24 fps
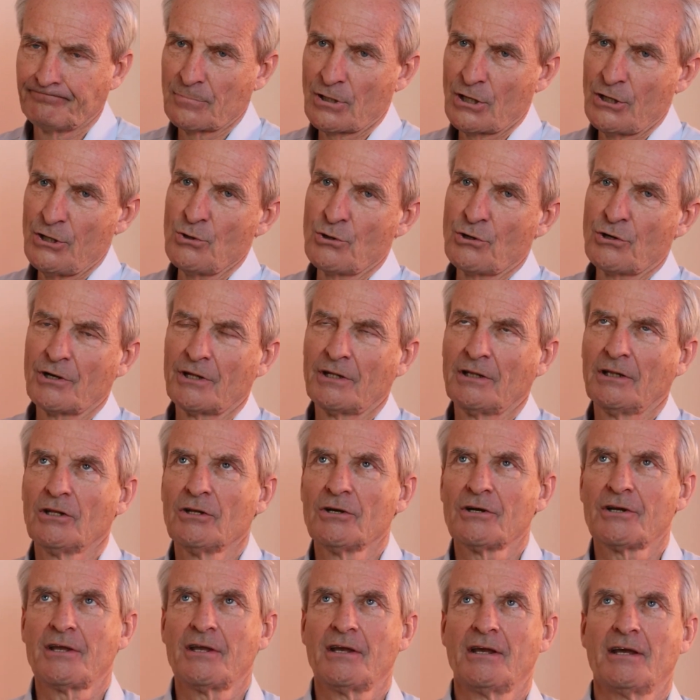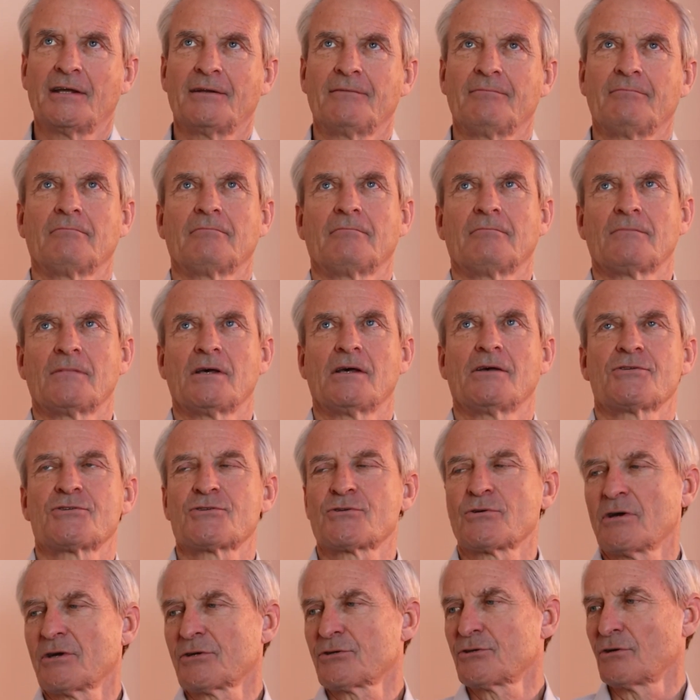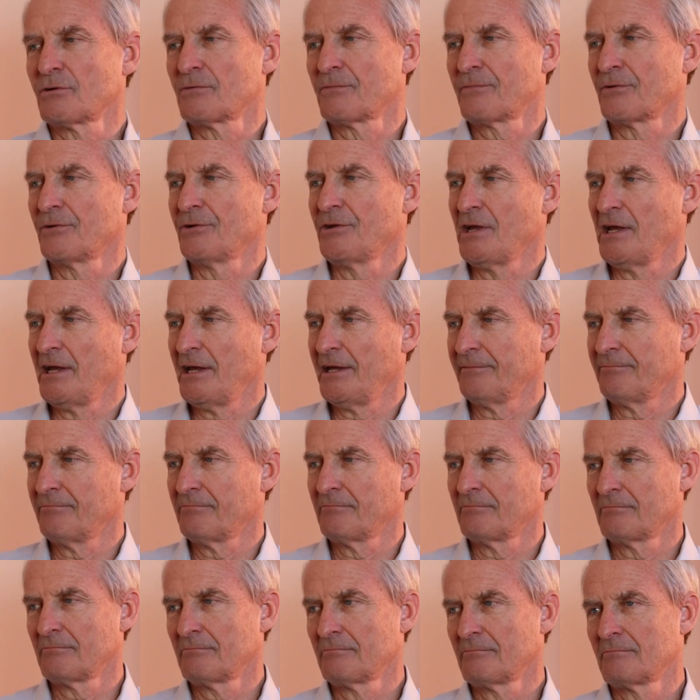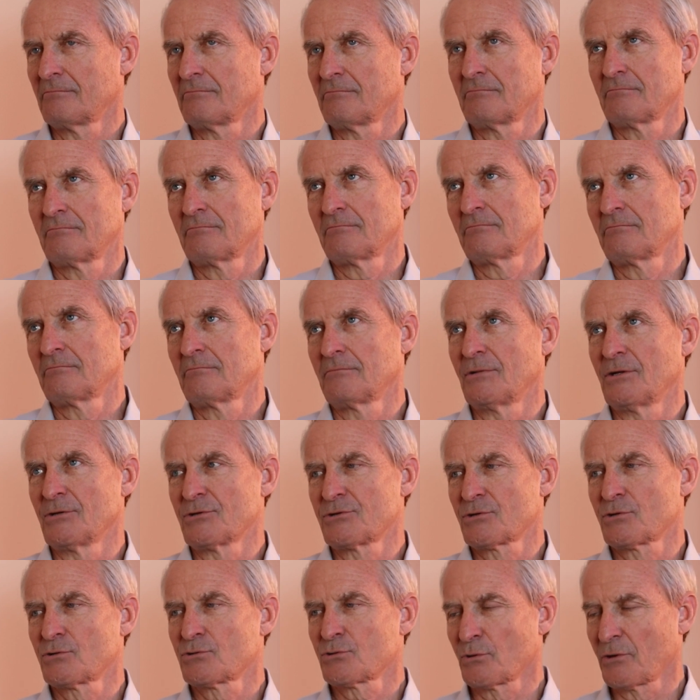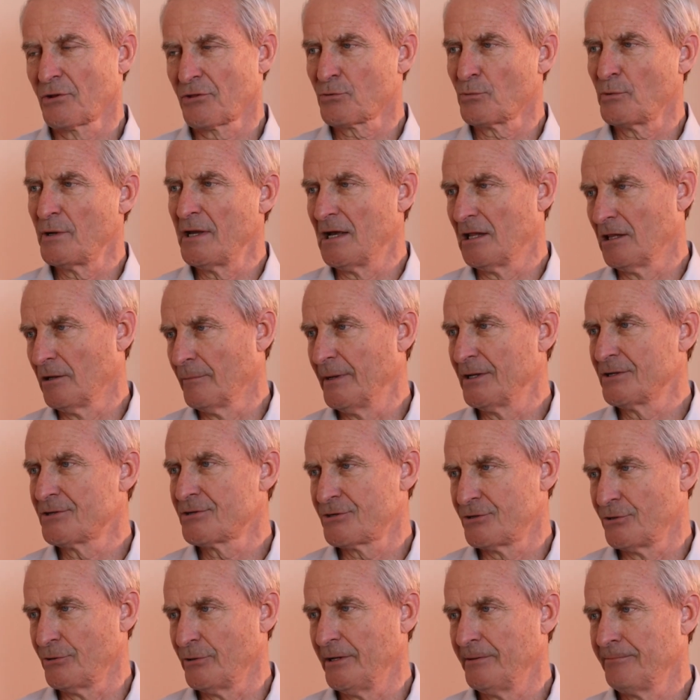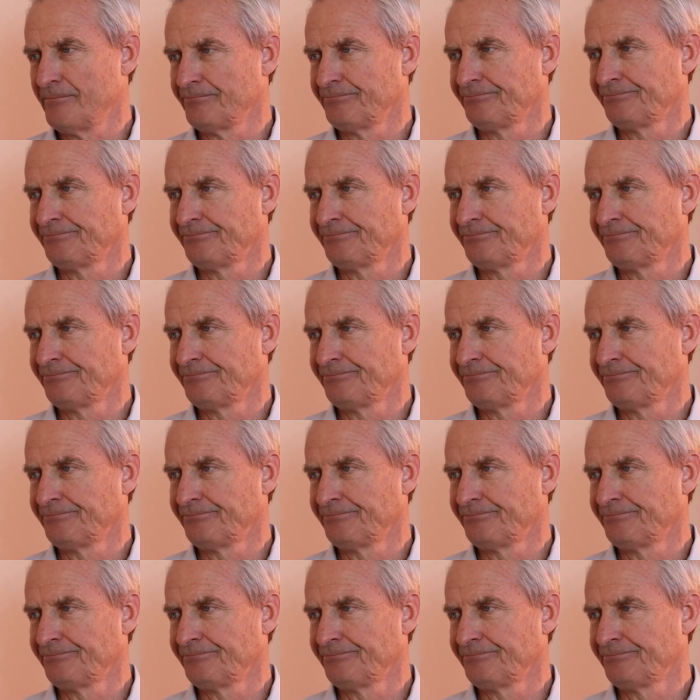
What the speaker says: You can look at a structure for debt. There's sort of three elements to it.